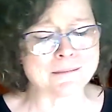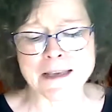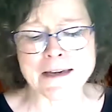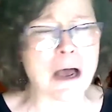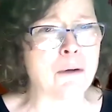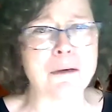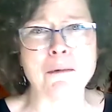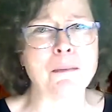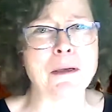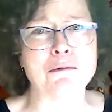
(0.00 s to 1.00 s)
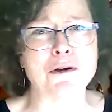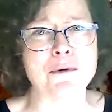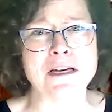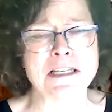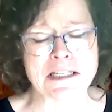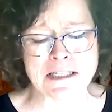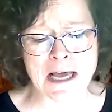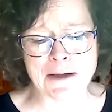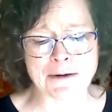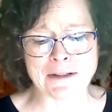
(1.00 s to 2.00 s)
Now we will be ruined
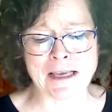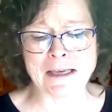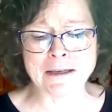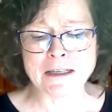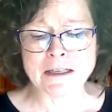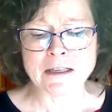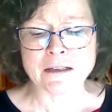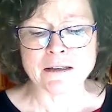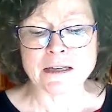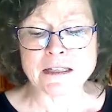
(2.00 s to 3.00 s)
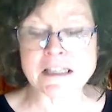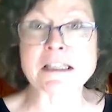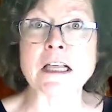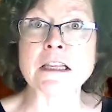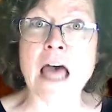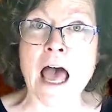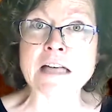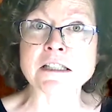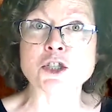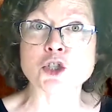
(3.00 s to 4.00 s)
entirely. This is the
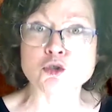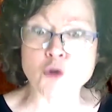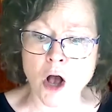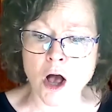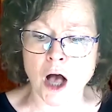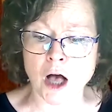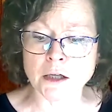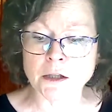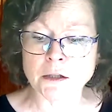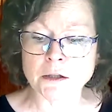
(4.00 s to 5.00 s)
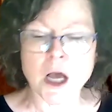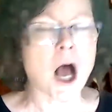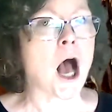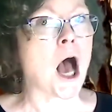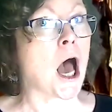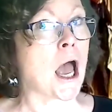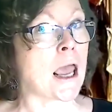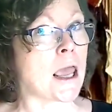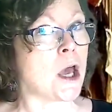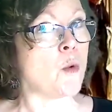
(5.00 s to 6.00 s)
last straw.
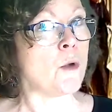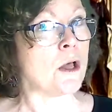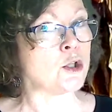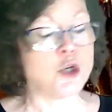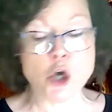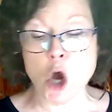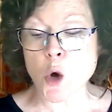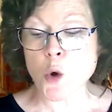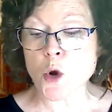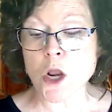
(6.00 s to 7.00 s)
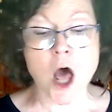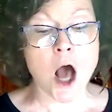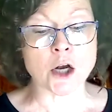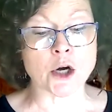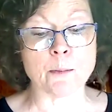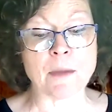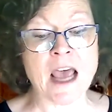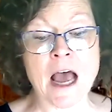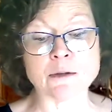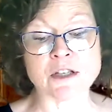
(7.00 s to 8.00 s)
I will no longer be
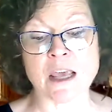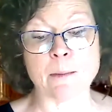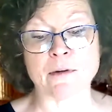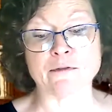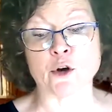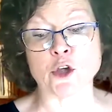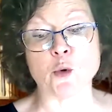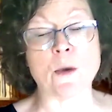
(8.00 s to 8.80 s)
housekeeper for you